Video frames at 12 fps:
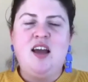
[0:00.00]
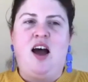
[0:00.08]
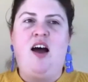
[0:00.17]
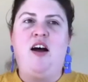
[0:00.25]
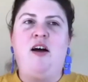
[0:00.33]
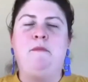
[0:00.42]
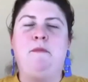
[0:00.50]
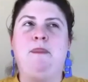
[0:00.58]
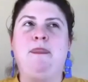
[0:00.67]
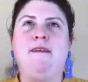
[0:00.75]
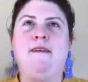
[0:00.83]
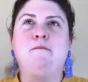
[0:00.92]

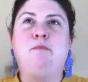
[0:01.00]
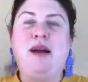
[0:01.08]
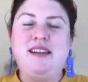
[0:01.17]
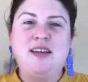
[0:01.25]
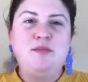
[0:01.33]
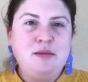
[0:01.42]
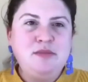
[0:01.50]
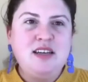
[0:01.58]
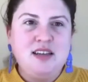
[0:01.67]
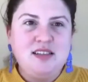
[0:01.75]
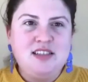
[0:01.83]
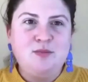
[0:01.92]
But sometimes it
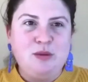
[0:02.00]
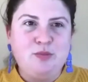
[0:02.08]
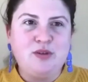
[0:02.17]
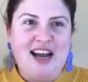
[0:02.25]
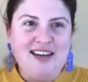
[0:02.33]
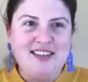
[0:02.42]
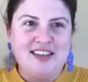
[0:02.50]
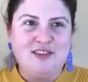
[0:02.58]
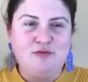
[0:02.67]
needs to be protected,